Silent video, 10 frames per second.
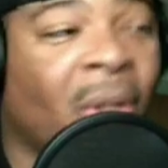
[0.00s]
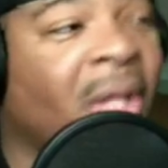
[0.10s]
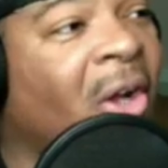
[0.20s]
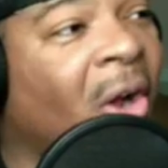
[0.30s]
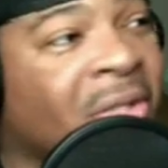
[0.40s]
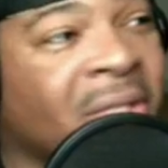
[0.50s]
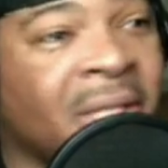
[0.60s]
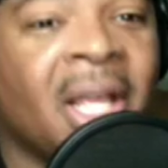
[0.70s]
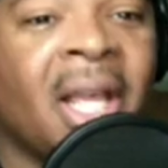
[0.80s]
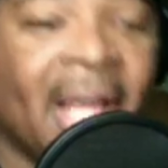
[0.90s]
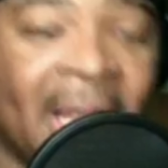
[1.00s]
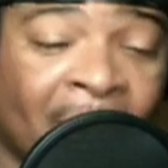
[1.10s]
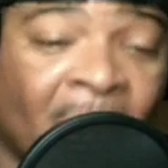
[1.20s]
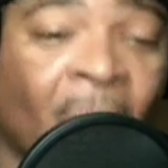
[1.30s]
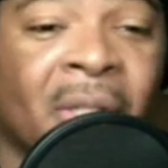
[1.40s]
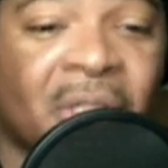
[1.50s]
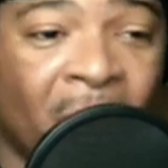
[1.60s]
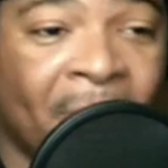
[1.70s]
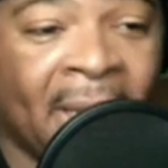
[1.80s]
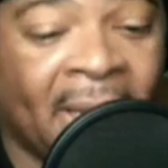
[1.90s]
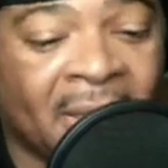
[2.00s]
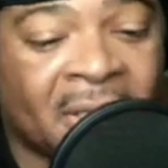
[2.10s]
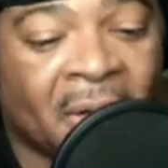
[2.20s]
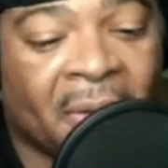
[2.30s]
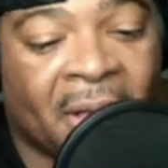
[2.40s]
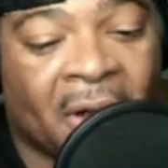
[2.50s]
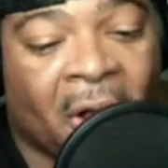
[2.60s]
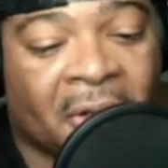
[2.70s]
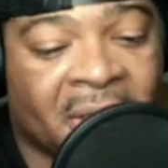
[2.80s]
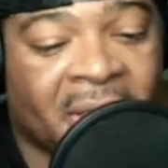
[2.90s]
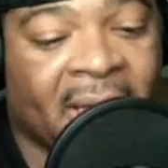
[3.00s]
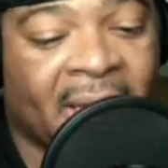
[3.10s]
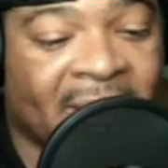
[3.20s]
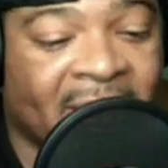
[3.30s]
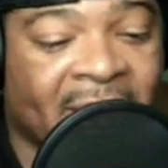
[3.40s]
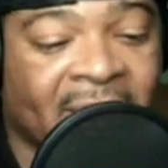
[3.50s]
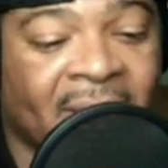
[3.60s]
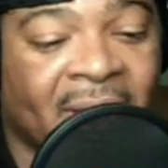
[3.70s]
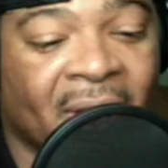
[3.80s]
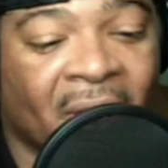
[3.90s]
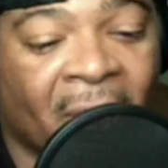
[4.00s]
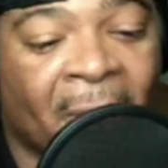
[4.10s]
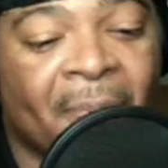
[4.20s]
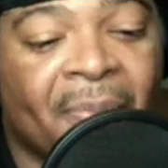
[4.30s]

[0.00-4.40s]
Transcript: Carlton end up going to a meeting so that Carlton can get a chance to see the girl.